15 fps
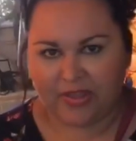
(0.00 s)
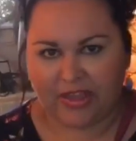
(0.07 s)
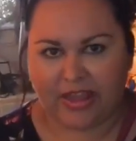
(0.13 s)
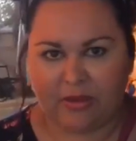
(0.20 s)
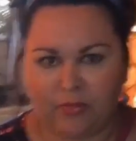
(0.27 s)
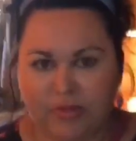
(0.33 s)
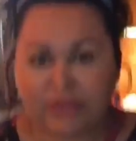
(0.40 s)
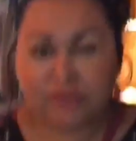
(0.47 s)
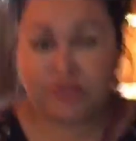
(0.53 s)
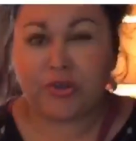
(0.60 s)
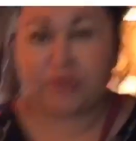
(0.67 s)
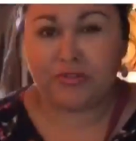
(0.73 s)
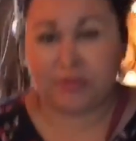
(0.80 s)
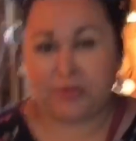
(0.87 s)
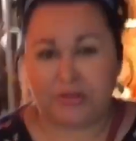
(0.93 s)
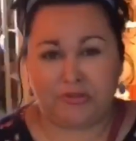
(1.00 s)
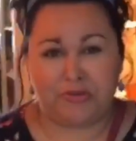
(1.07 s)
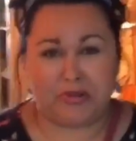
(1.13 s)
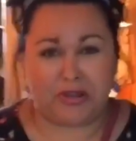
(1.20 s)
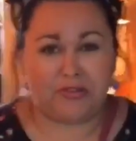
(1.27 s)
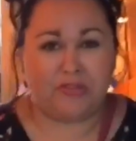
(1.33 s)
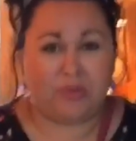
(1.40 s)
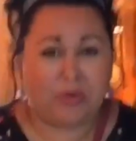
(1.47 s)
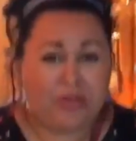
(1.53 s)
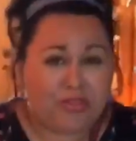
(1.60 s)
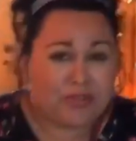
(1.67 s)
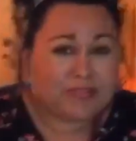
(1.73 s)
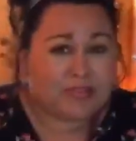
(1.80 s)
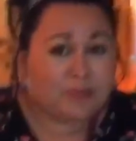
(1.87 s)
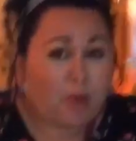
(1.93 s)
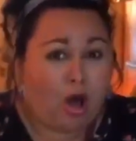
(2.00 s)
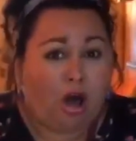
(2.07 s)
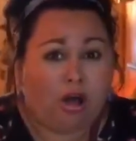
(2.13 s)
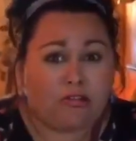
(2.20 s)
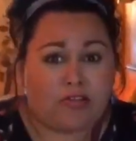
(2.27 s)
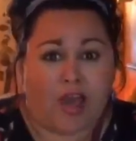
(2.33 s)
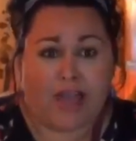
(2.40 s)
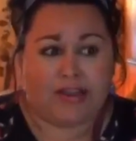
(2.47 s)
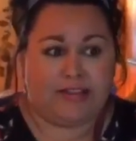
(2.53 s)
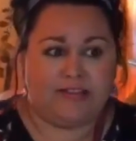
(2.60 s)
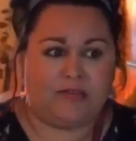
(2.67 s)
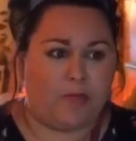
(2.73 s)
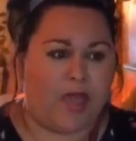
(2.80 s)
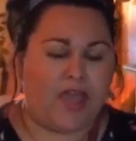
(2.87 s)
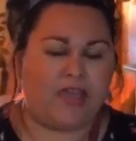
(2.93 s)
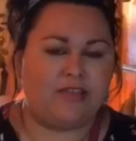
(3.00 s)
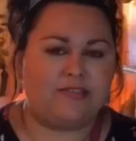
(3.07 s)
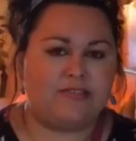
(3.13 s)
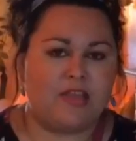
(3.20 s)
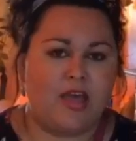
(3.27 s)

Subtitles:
it really shows you what you can do with a small, tiny space.